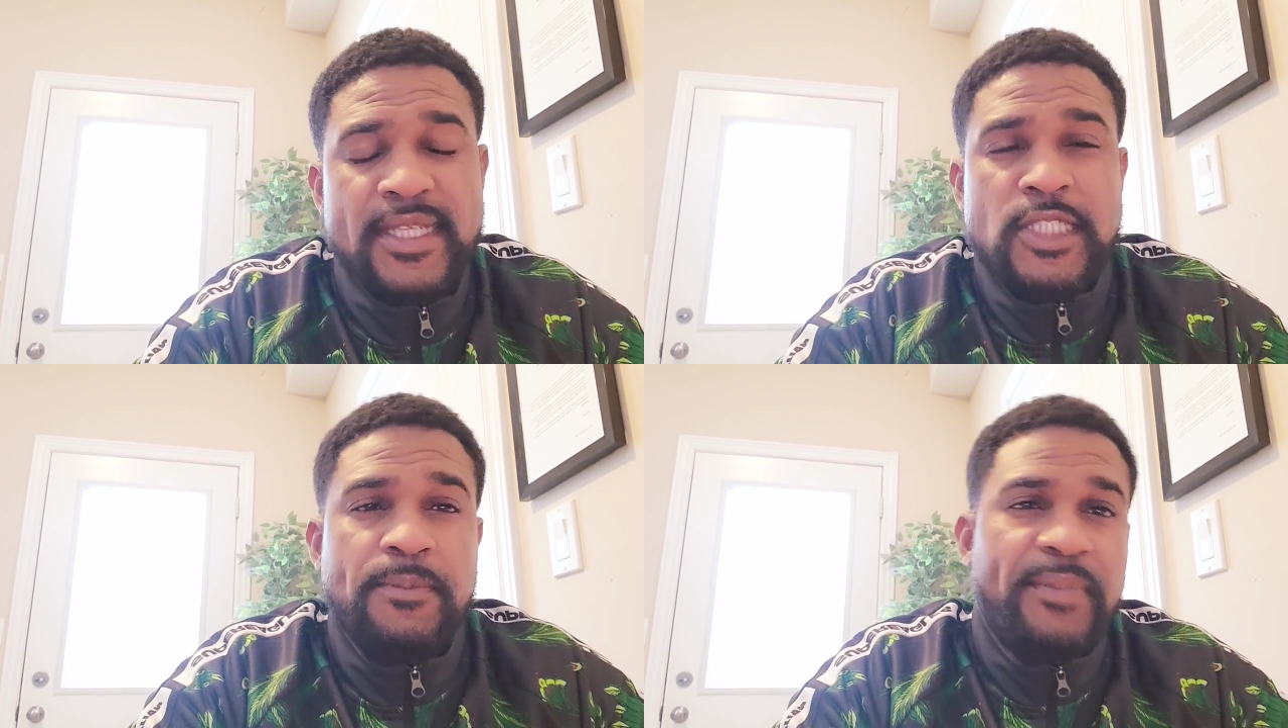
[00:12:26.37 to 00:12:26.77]

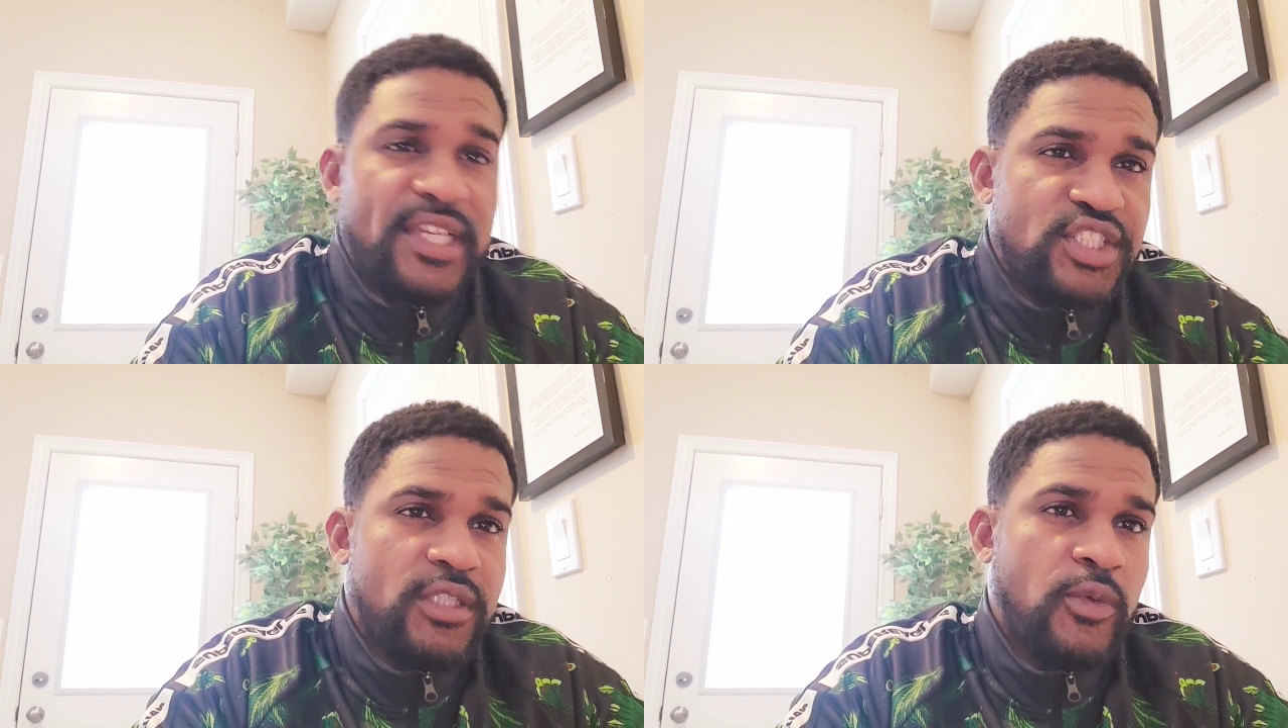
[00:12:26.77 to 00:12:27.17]

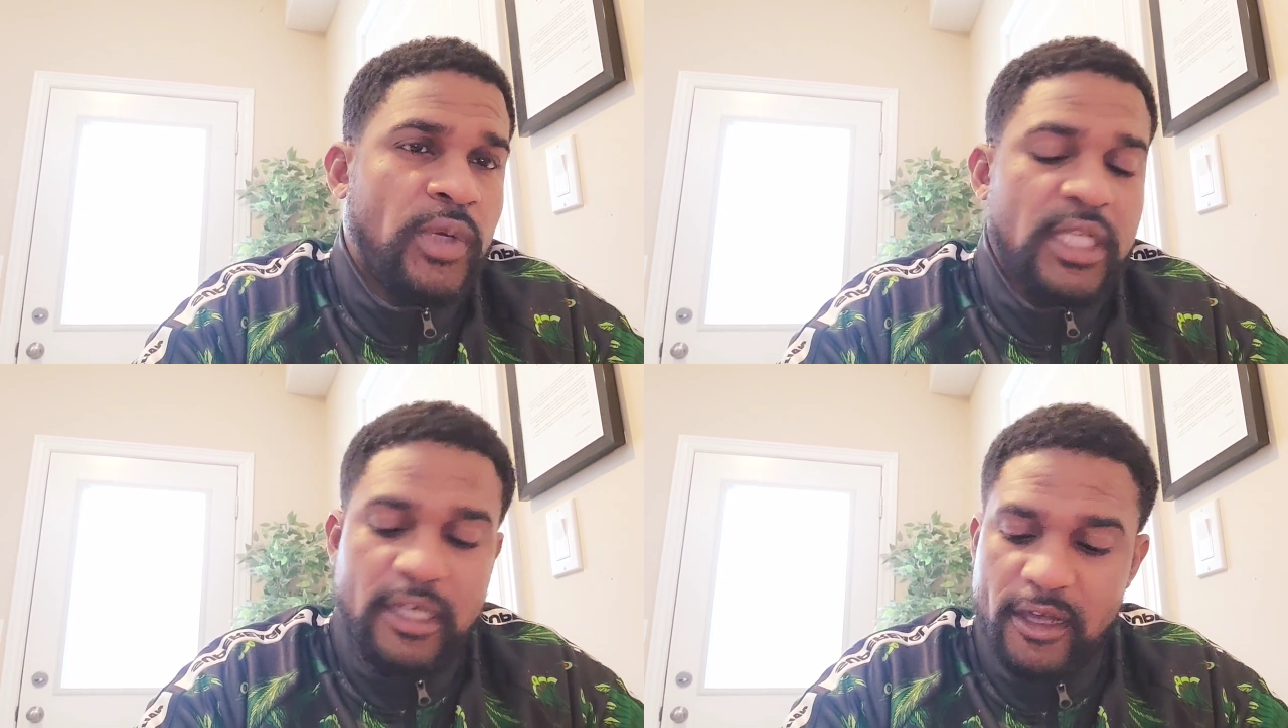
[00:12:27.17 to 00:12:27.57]
especially
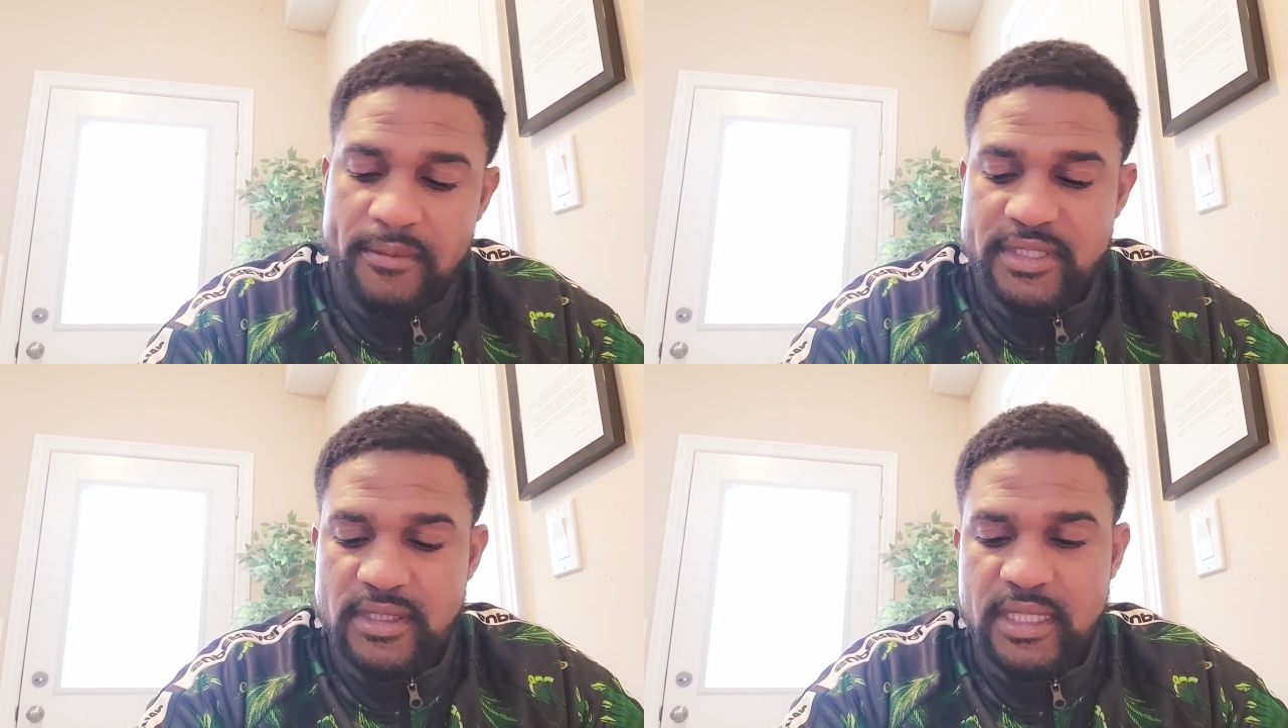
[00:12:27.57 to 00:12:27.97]
when it
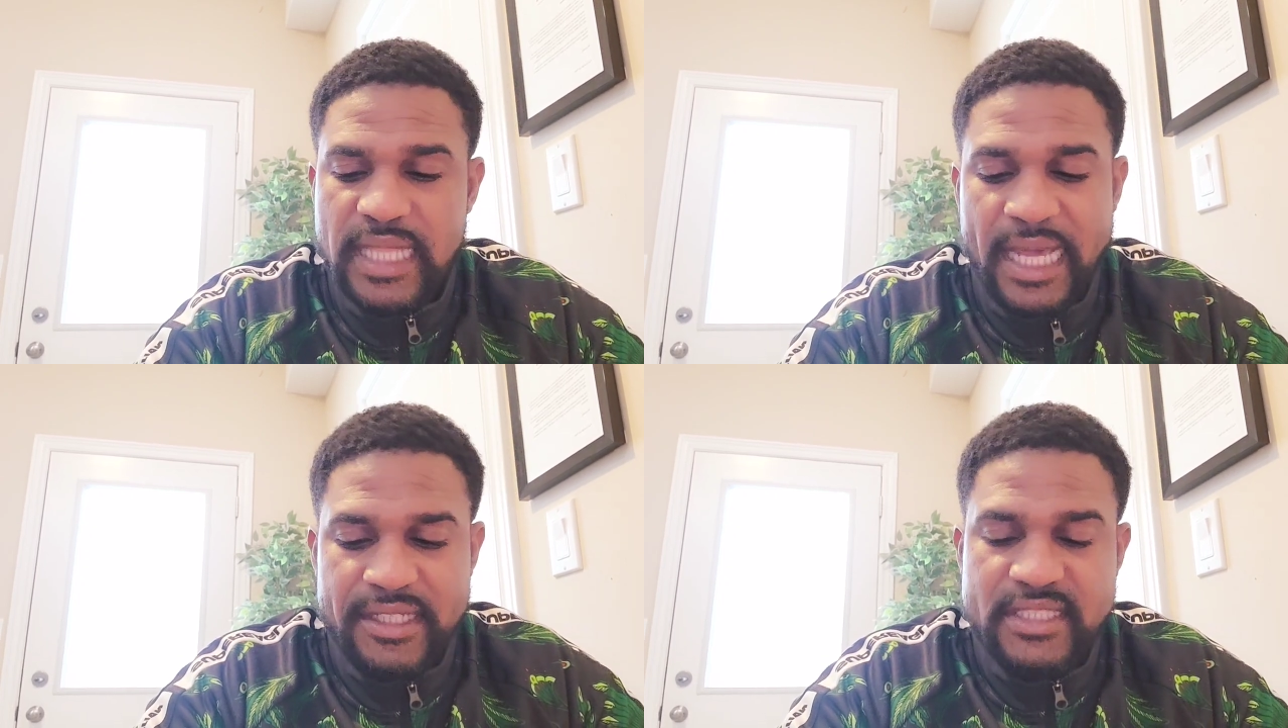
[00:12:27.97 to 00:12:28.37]
comes to the
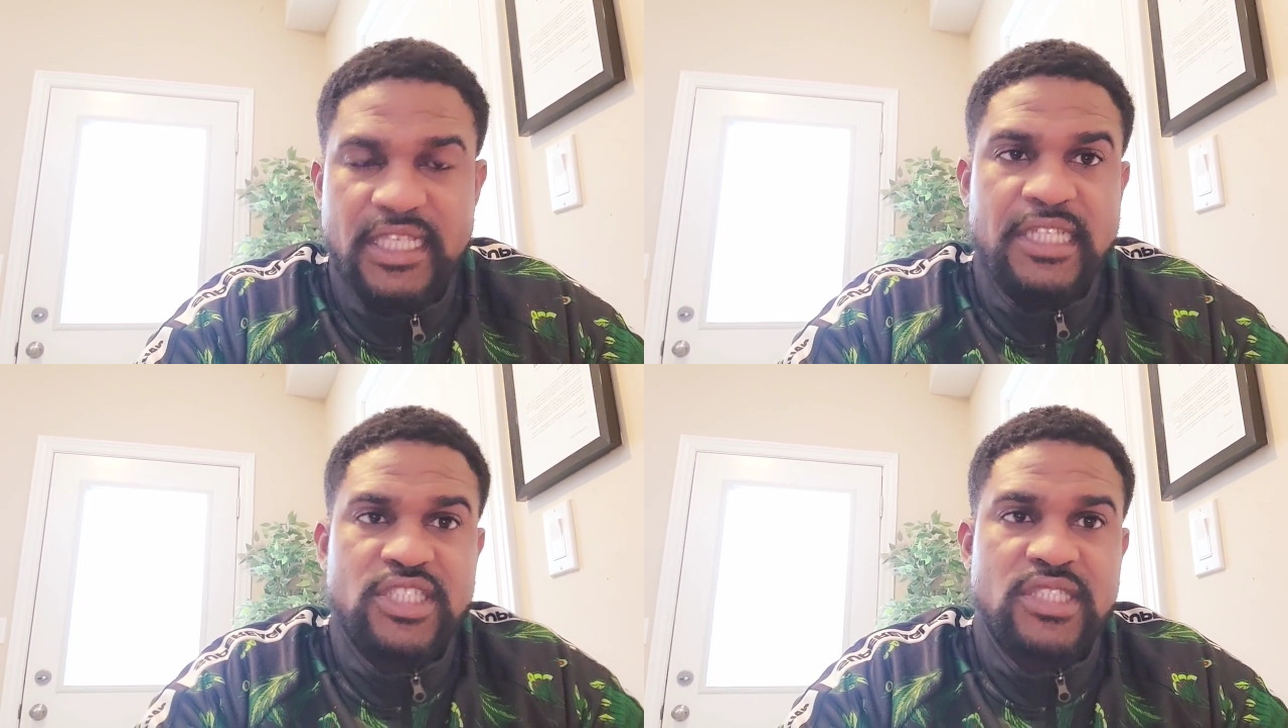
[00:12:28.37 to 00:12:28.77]
latter
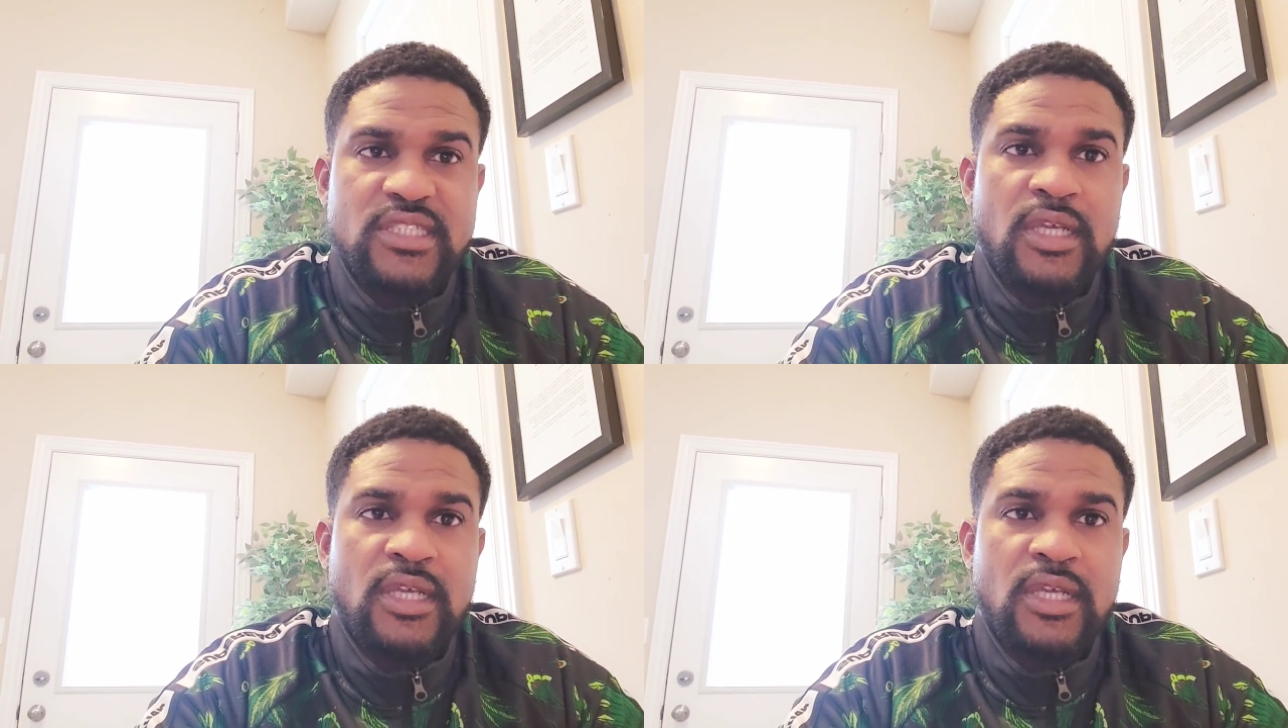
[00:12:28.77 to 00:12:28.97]
stages